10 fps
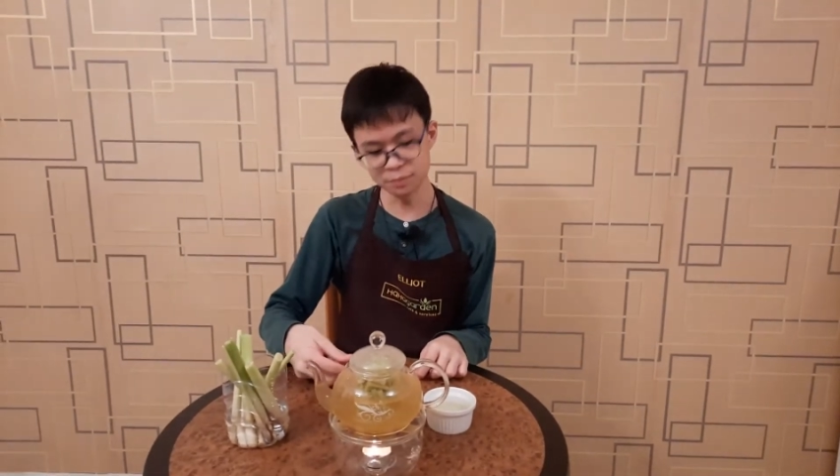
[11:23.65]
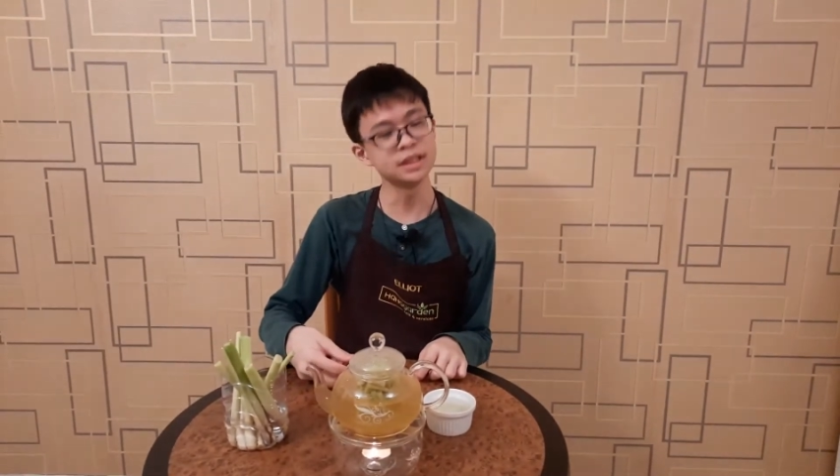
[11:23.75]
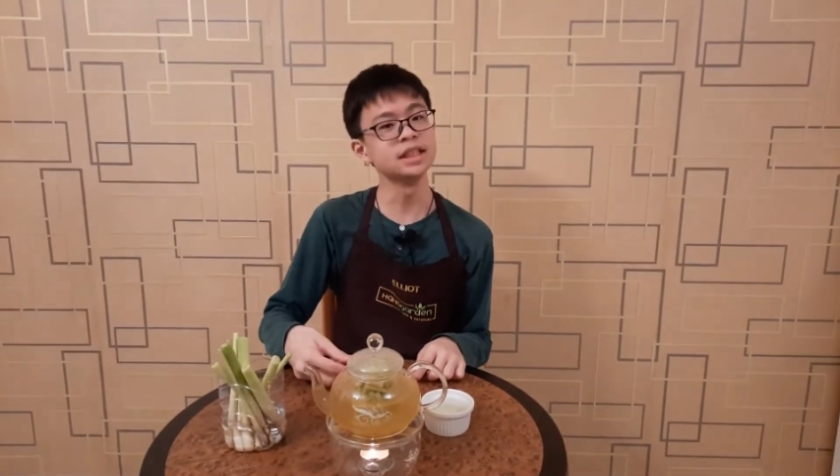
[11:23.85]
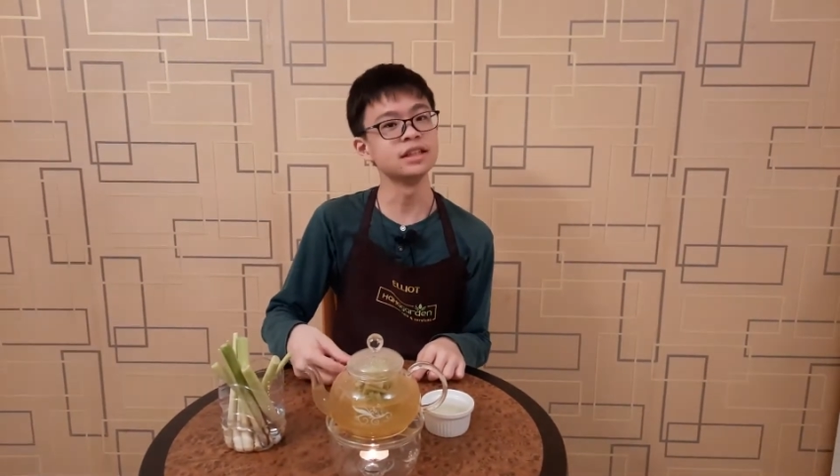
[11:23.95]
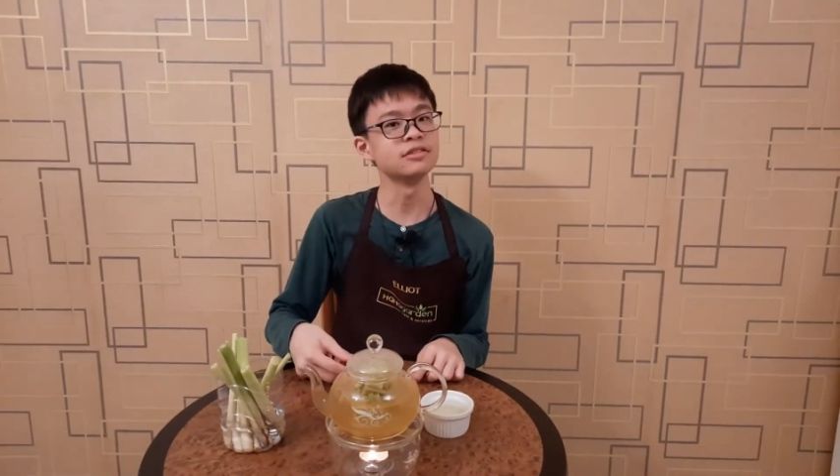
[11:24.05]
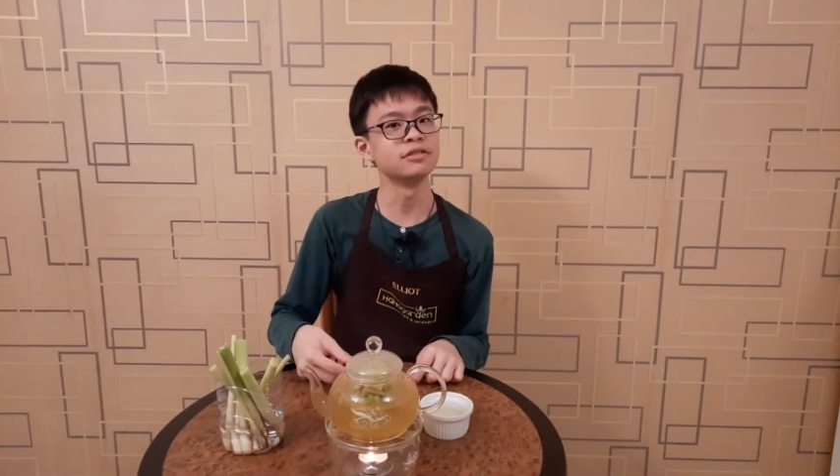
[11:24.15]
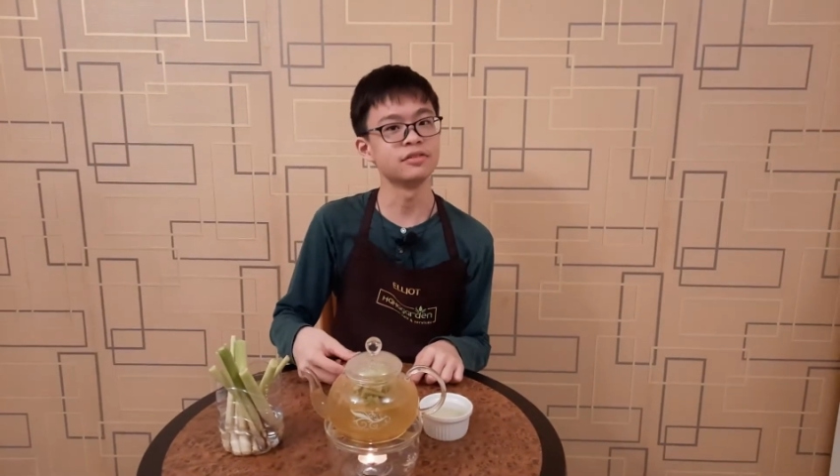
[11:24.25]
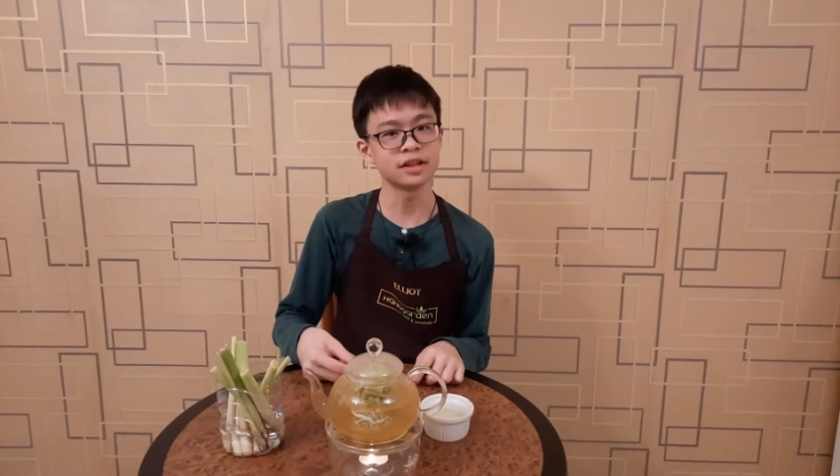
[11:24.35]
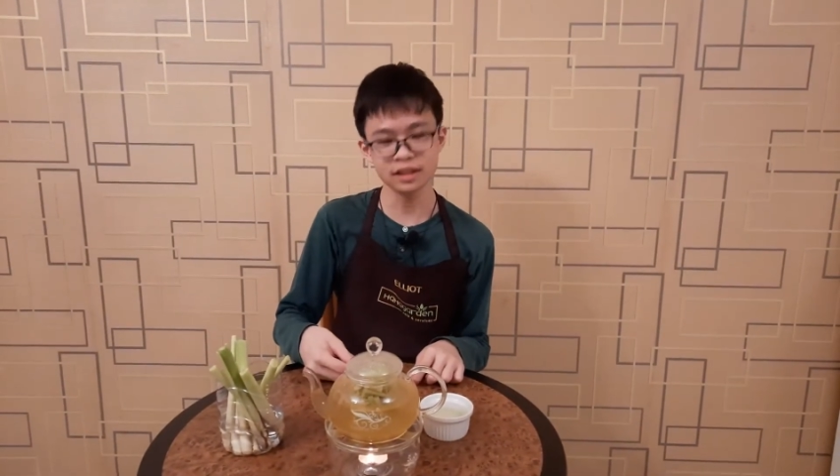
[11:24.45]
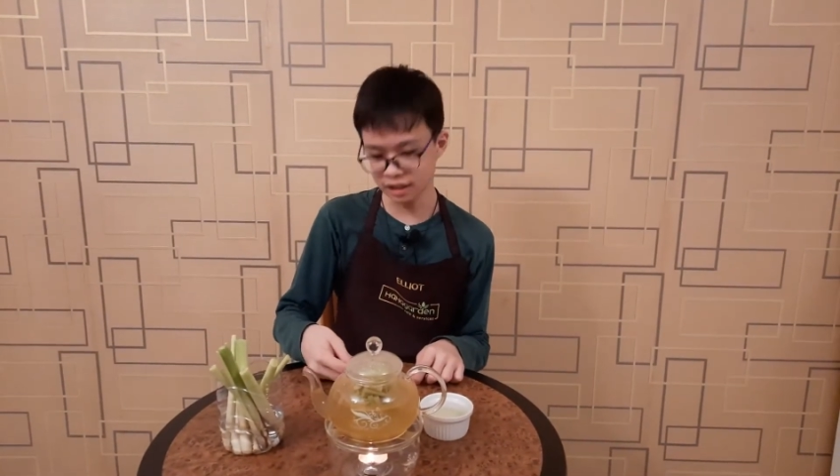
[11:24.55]
tea to
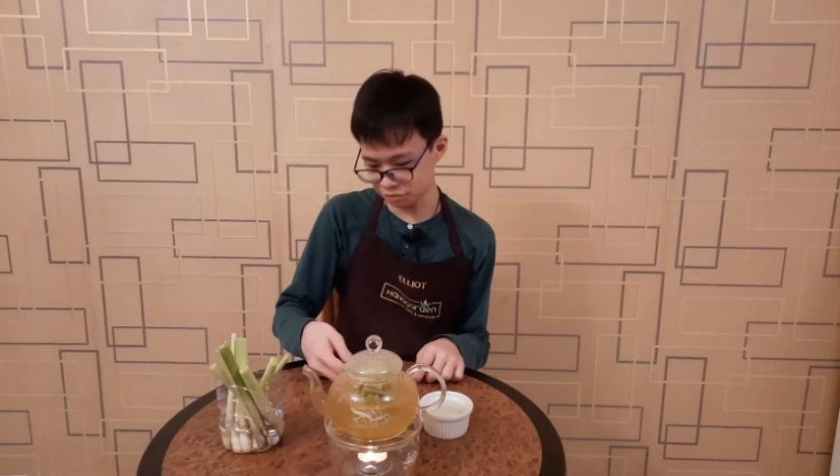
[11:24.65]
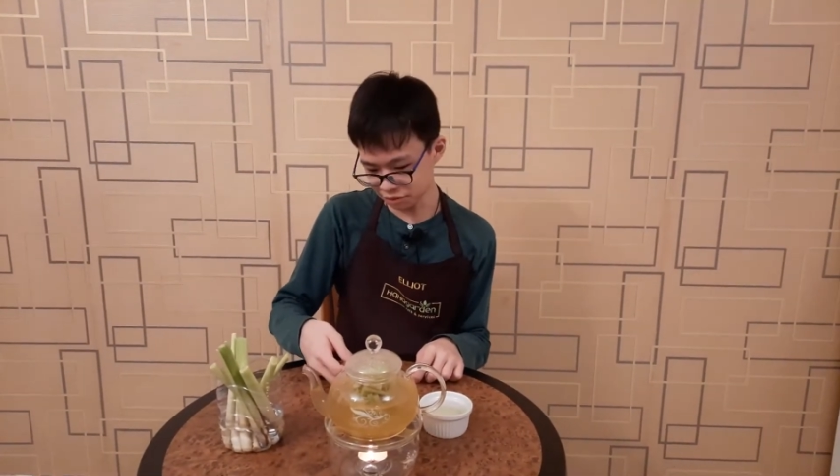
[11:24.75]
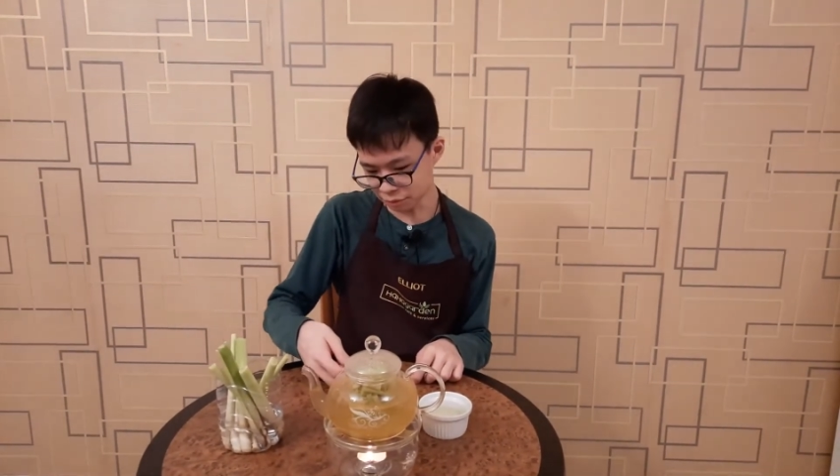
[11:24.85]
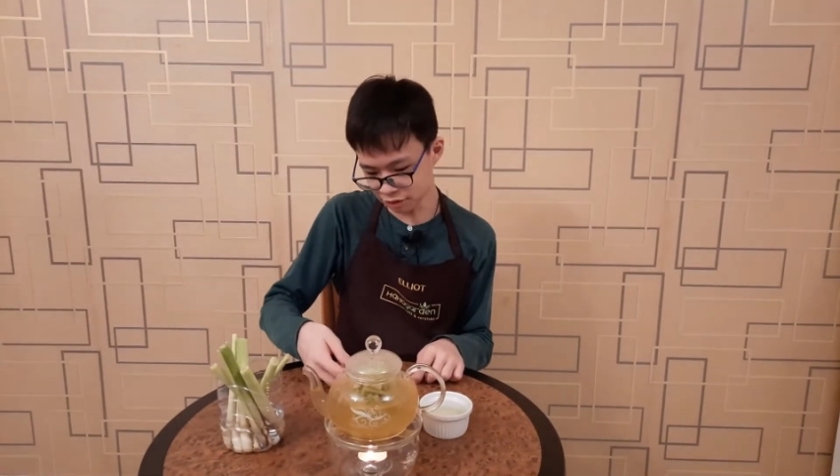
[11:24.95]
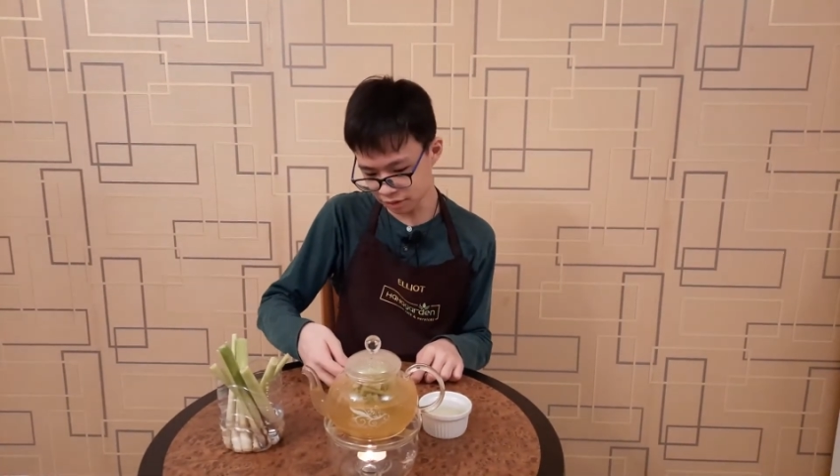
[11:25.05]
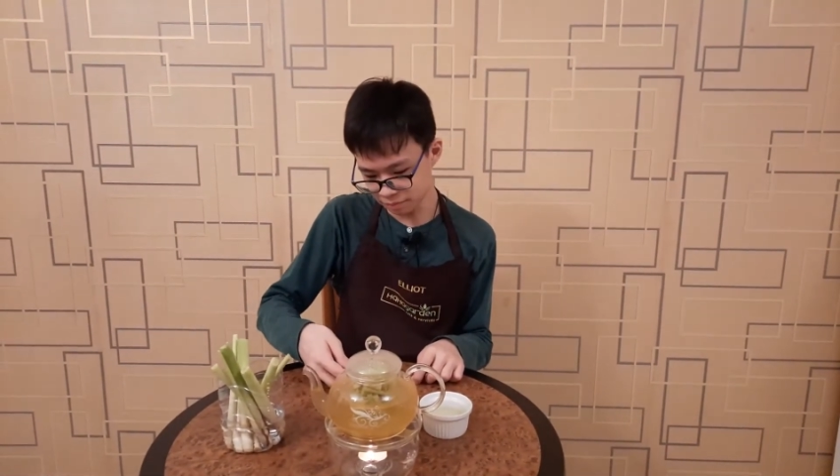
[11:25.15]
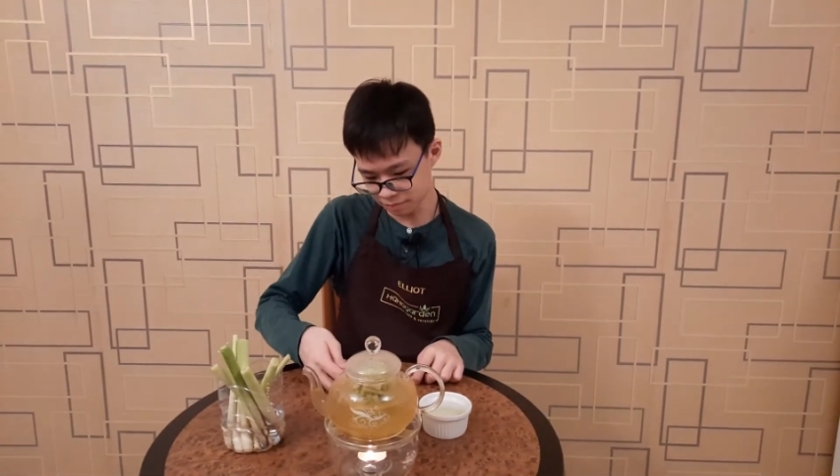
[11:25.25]
revitalize my body